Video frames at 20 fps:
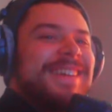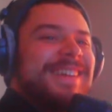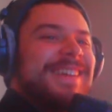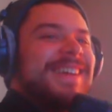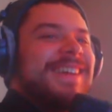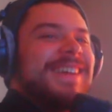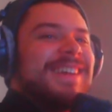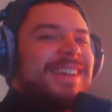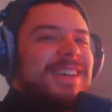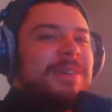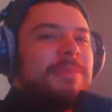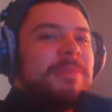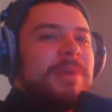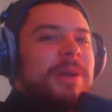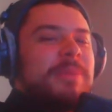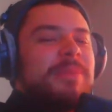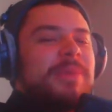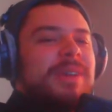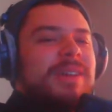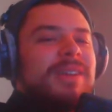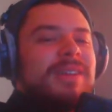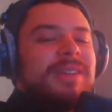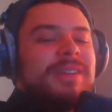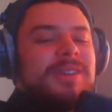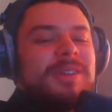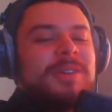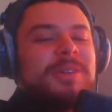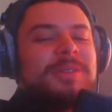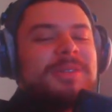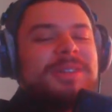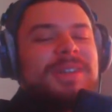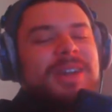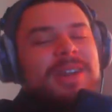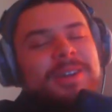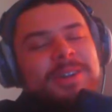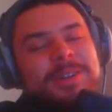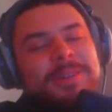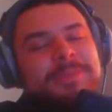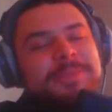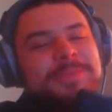Like, am I I don't
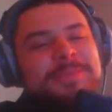know.